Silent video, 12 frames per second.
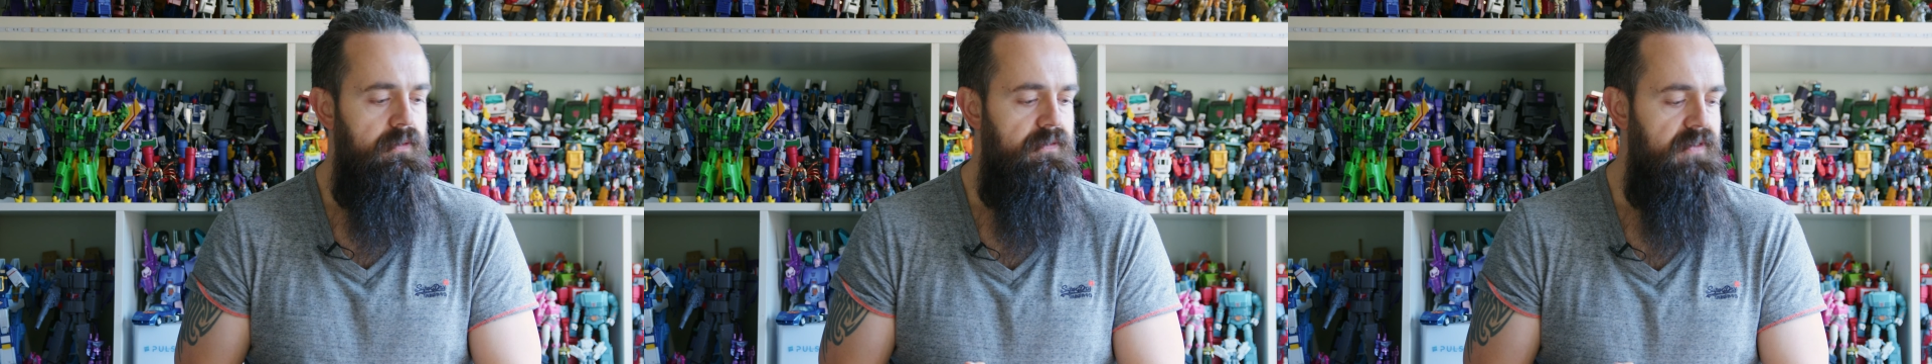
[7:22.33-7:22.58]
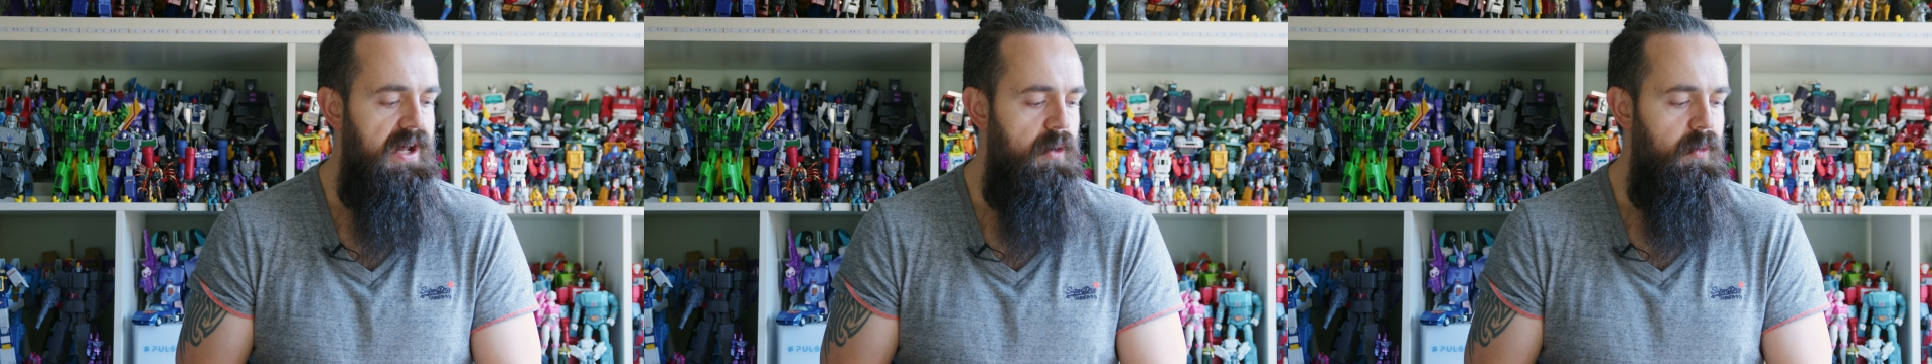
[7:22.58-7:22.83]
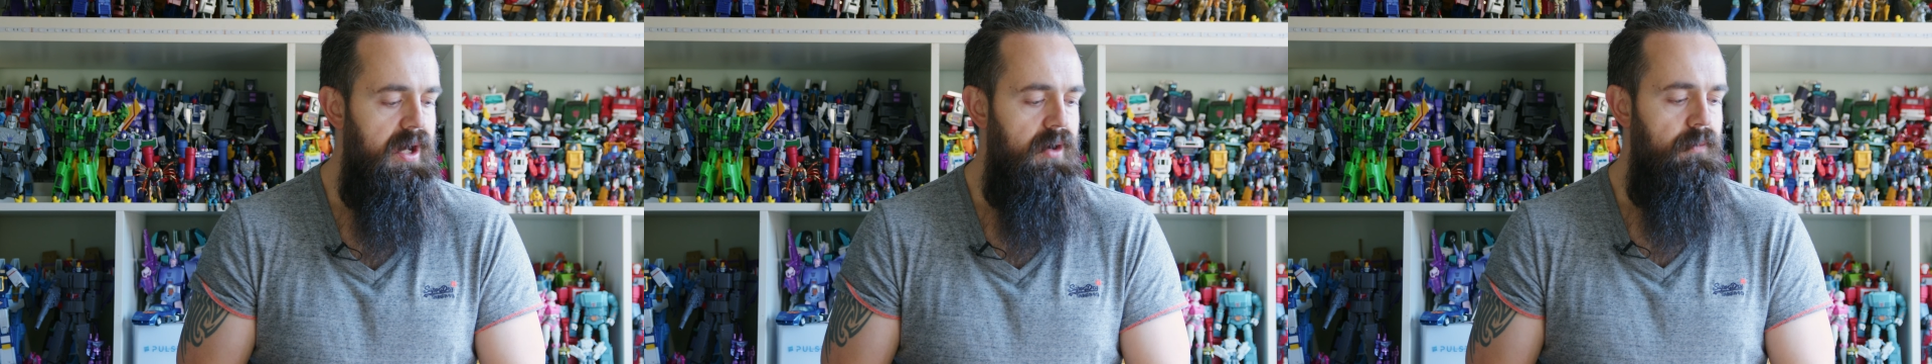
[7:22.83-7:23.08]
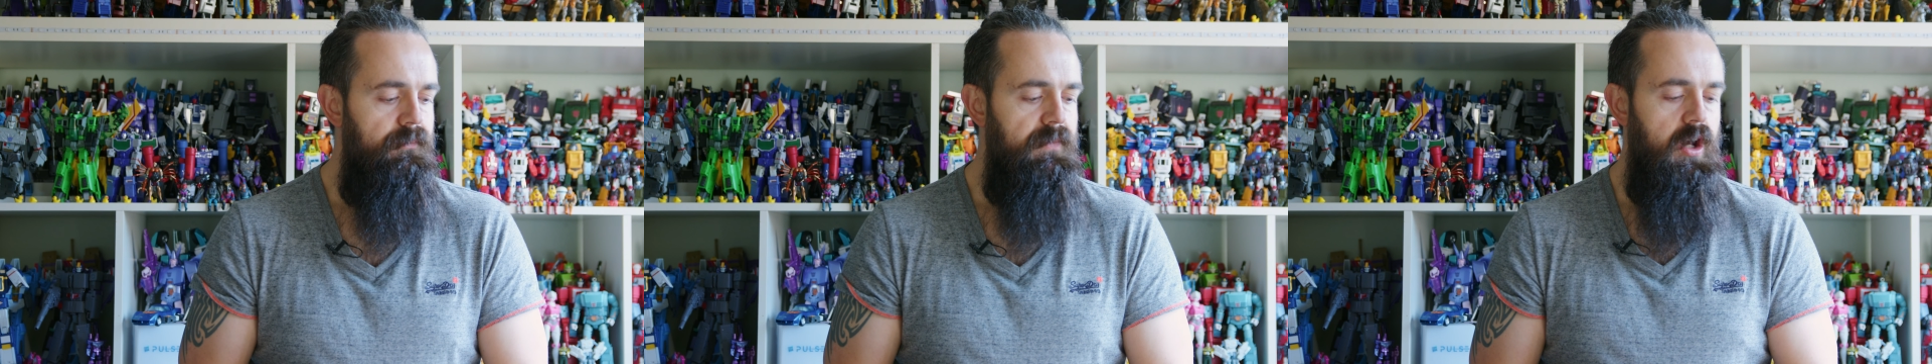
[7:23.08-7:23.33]

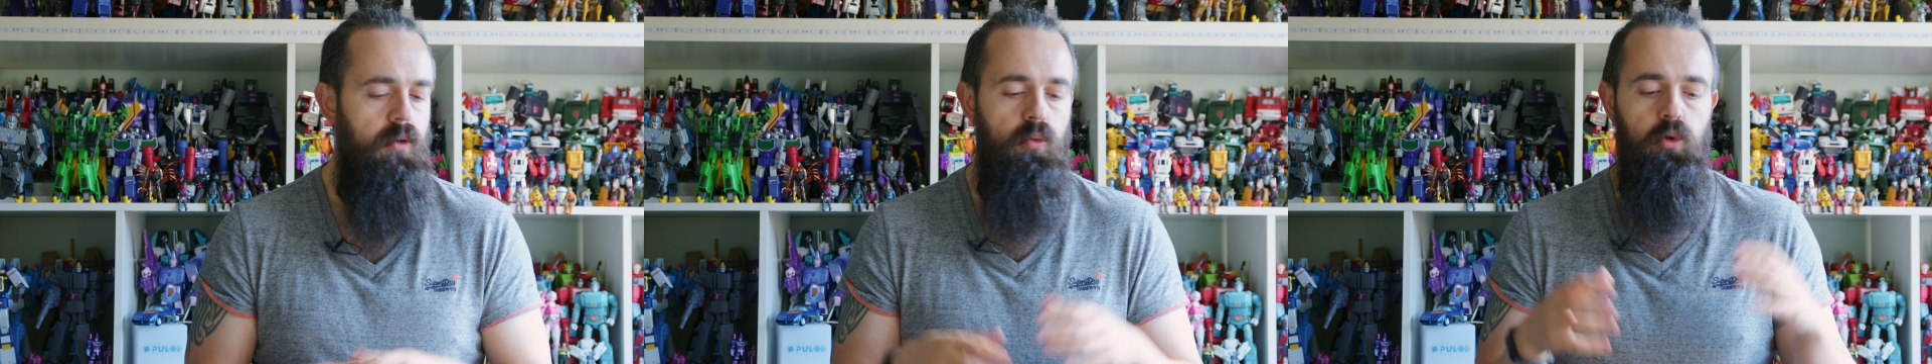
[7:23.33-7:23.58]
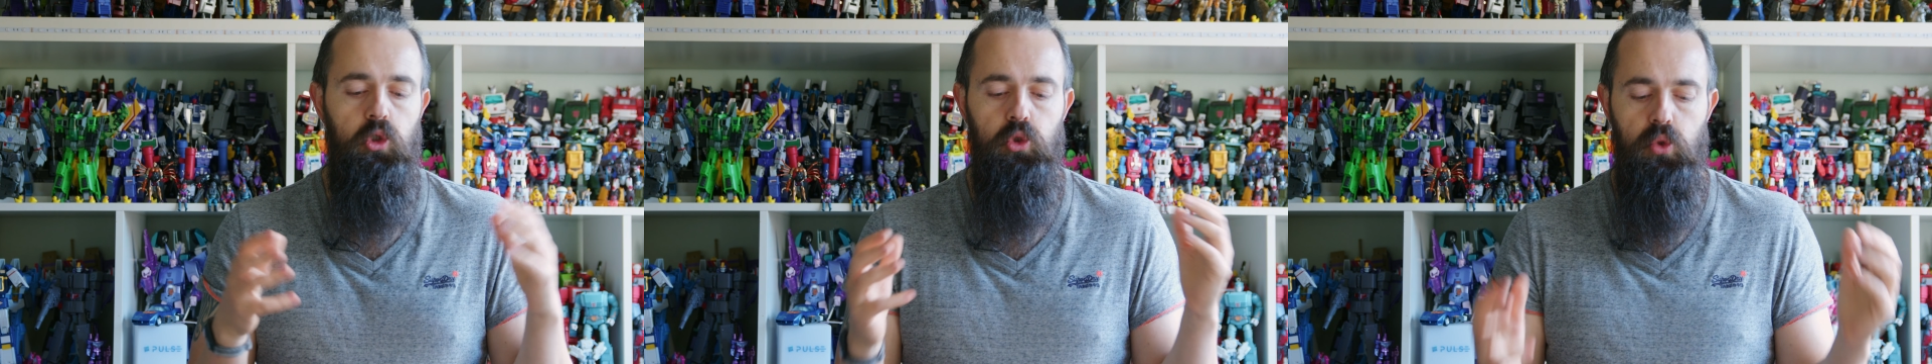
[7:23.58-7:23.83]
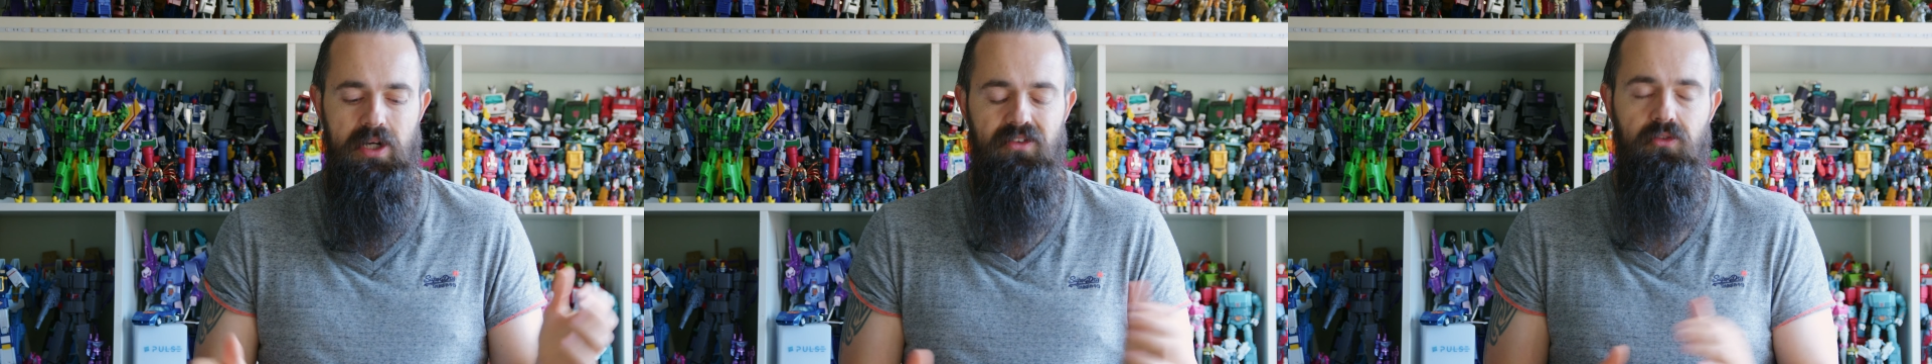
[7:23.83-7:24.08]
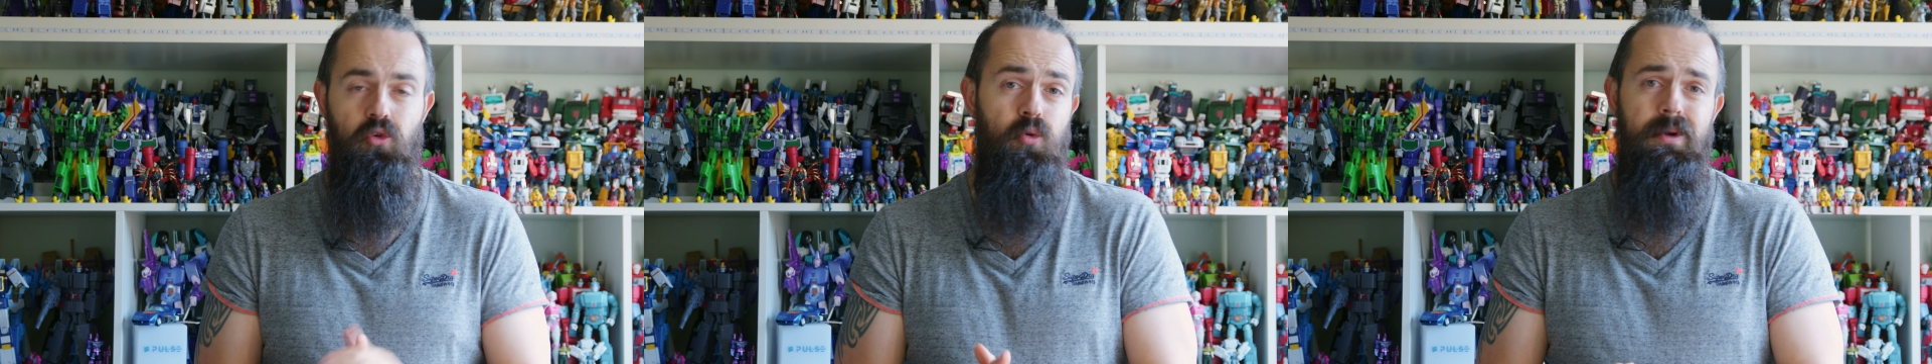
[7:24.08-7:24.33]
farewell. I will
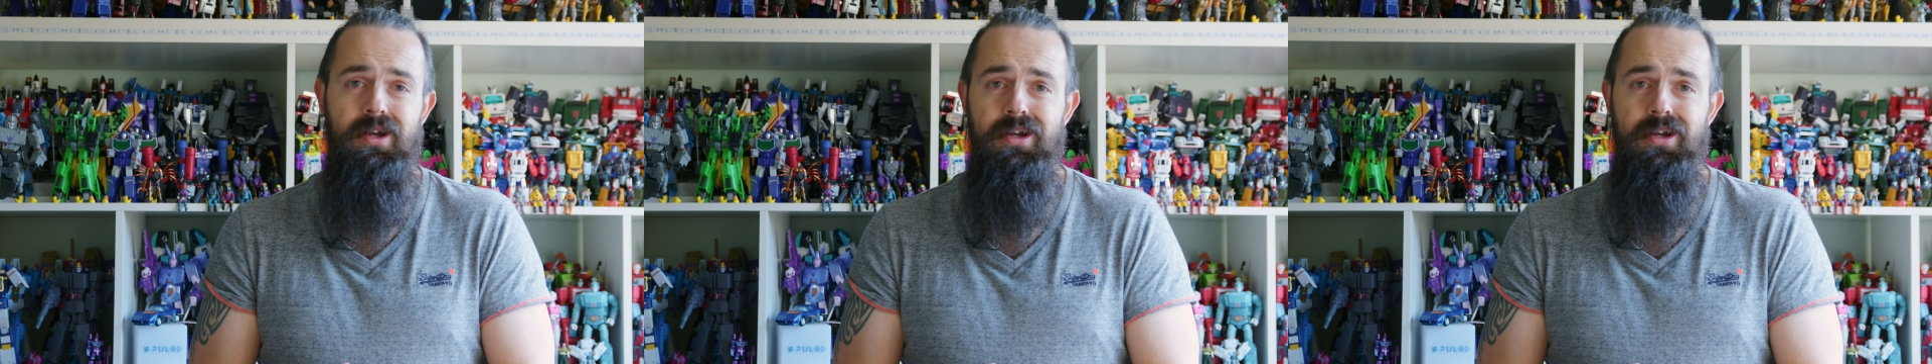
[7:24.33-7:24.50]
transform